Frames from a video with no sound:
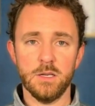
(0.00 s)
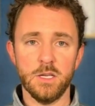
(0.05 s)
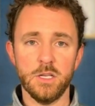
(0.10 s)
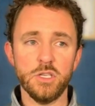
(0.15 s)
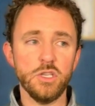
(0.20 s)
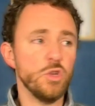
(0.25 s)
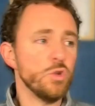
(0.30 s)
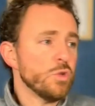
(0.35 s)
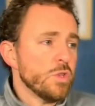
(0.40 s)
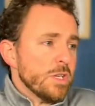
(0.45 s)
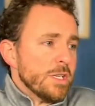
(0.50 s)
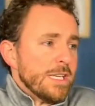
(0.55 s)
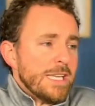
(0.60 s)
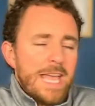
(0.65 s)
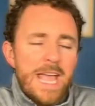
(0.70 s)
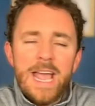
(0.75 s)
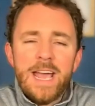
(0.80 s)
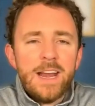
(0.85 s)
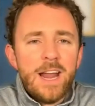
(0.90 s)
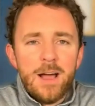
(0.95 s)
You just
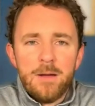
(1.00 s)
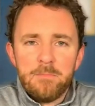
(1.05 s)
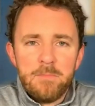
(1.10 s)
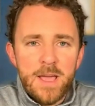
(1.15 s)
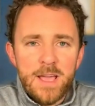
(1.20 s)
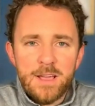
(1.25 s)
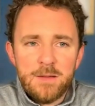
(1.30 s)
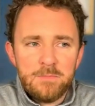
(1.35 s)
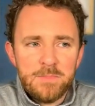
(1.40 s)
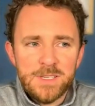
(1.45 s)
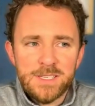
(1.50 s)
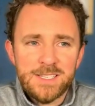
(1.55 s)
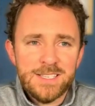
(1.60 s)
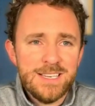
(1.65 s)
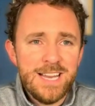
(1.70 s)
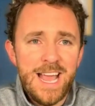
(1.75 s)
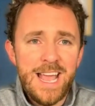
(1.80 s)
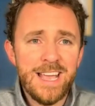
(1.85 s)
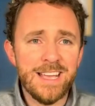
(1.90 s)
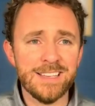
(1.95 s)
cannot make
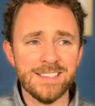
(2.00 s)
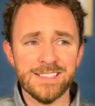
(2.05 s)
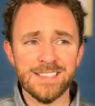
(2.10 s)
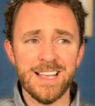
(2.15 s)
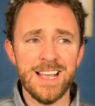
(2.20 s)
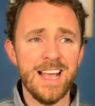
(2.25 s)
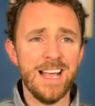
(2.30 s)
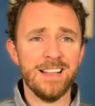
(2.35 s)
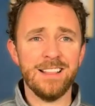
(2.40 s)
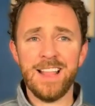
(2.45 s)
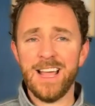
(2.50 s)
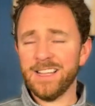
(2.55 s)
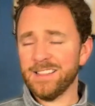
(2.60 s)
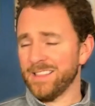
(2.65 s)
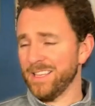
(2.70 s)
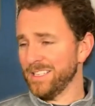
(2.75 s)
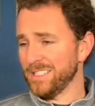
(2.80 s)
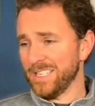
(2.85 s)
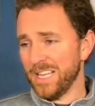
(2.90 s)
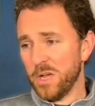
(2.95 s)
mistakes like
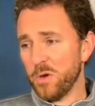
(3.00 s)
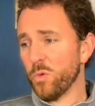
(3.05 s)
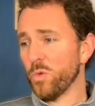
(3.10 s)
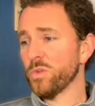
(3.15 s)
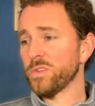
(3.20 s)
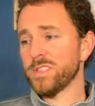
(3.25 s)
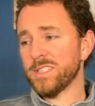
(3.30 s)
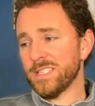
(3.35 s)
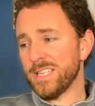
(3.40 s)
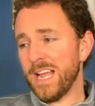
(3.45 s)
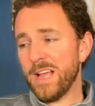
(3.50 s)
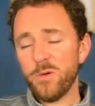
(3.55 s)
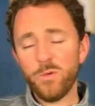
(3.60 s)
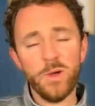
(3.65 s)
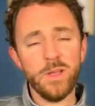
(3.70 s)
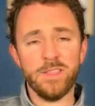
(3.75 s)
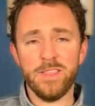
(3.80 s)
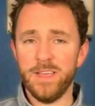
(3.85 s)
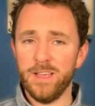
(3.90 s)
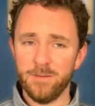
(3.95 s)
this. It will stay
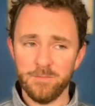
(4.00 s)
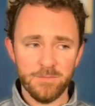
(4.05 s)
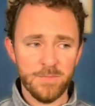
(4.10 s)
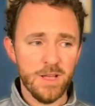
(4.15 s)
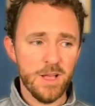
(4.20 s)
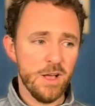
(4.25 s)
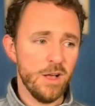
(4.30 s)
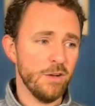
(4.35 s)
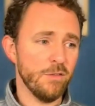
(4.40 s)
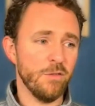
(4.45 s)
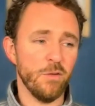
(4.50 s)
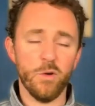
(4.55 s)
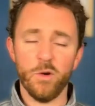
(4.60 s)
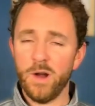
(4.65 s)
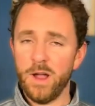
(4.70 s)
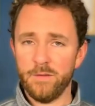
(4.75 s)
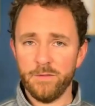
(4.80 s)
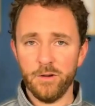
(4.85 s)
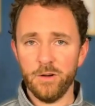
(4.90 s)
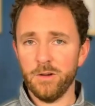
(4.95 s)
with him
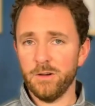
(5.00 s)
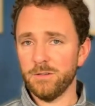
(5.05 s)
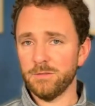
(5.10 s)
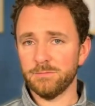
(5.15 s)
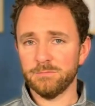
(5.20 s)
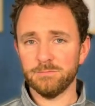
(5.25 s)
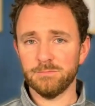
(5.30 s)
forever.